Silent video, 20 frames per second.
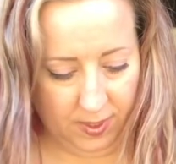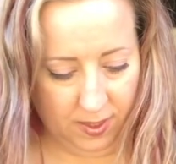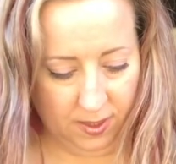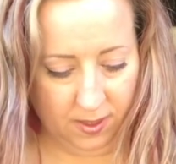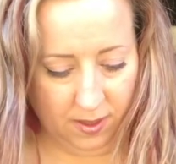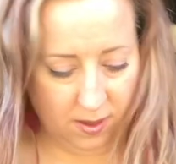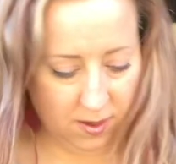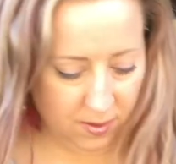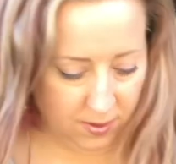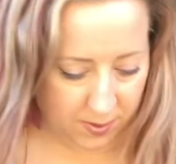
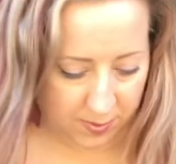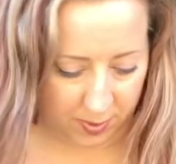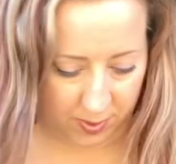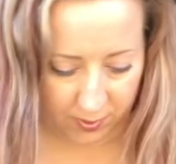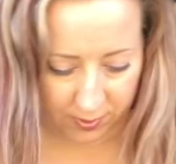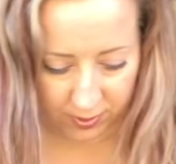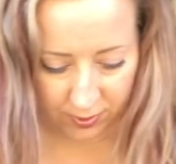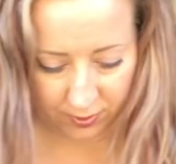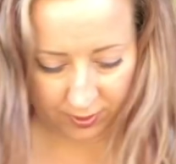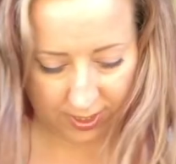All the
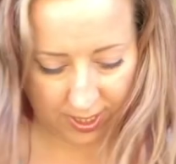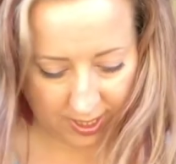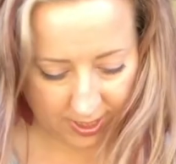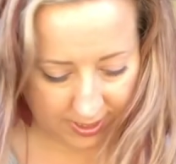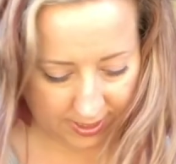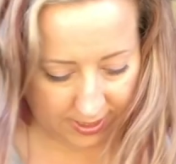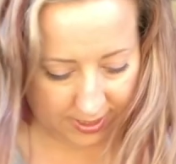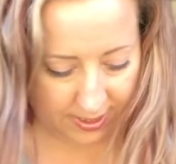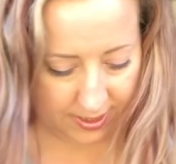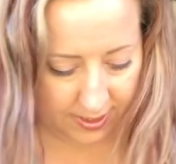poetry I
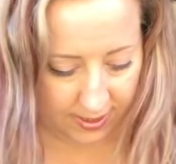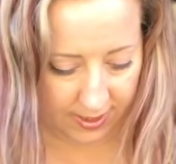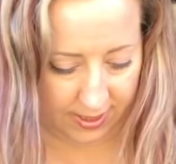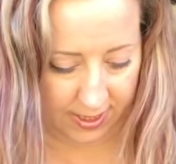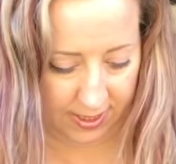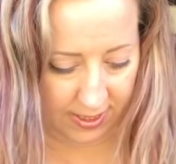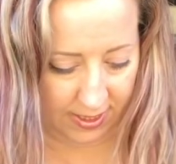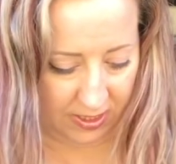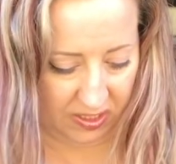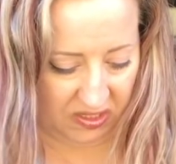get is
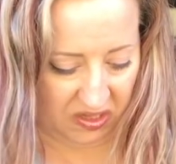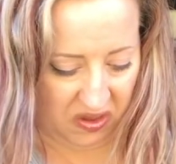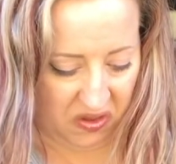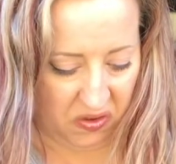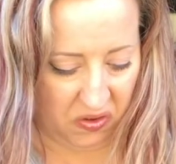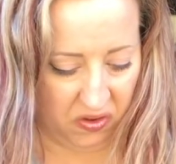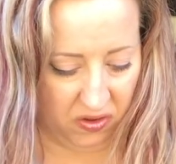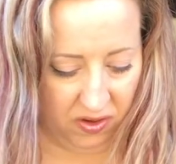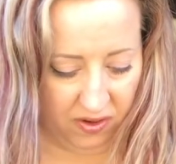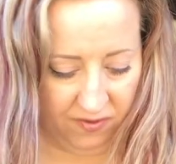in
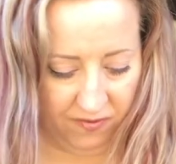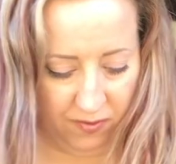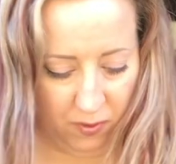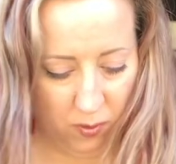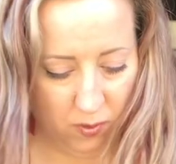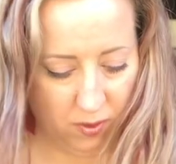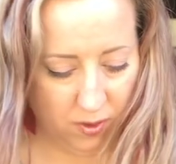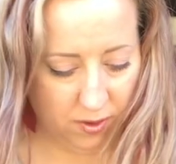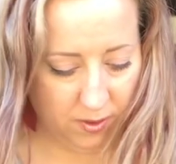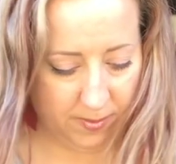song
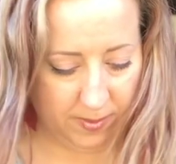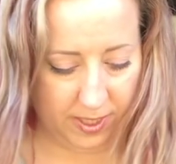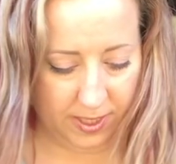form.